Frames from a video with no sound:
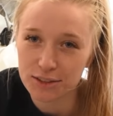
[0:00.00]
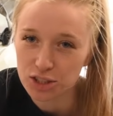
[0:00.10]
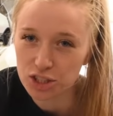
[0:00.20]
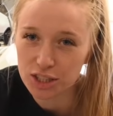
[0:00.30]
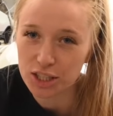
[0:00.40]
There's
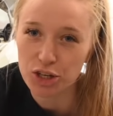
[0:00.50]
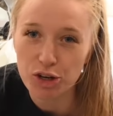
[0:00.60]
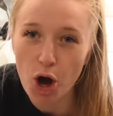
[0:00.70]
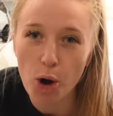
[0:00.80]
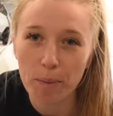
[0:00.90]
literally
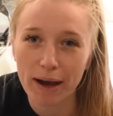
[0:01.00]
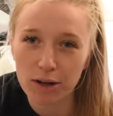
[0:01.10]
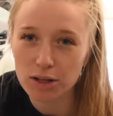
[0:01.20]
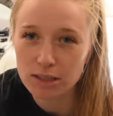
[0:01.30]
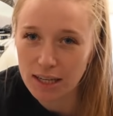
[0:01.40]
no
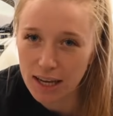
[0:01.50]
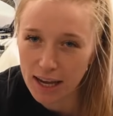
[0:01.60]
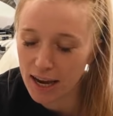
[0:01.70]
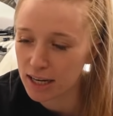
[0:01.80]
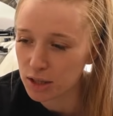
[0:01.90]
metal
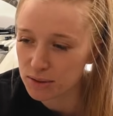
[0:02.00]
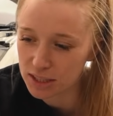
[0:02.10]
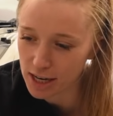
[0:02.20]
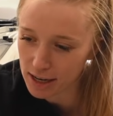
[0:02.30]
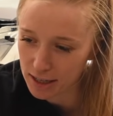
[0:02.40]
anywhere
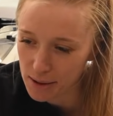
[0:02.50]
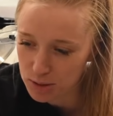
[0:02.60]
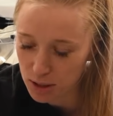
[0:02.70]
to jack it up.